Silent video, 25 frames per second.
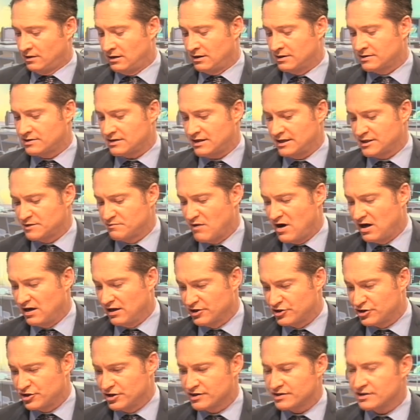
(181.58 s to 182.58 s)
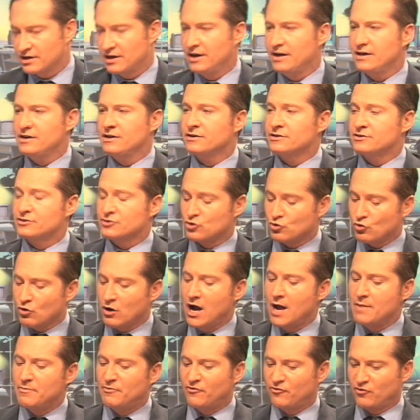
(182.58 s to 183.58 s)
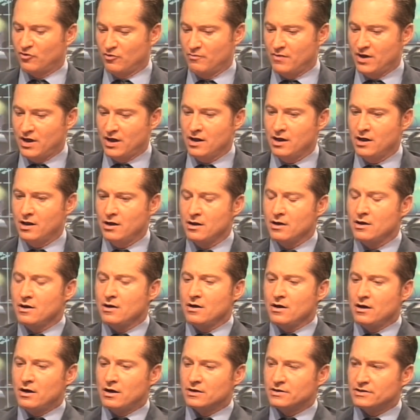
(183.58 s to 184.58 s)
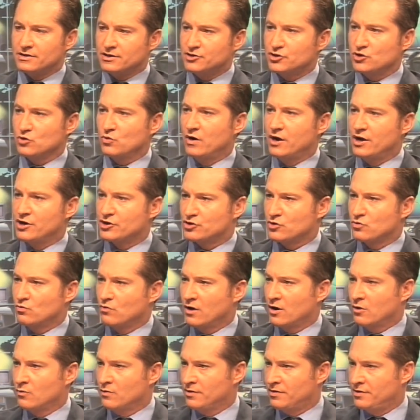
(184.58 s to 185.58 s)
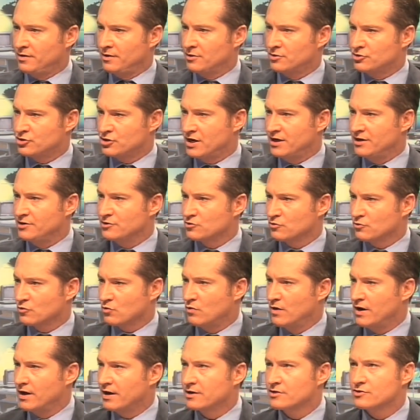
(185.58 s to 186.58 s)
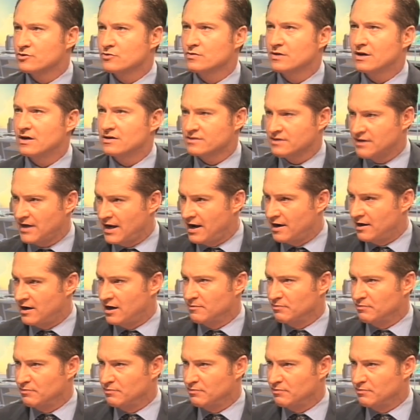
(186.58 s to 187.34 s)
seismologist, and he described for me a situation where with the Chinese earthquake in two thousand eight, I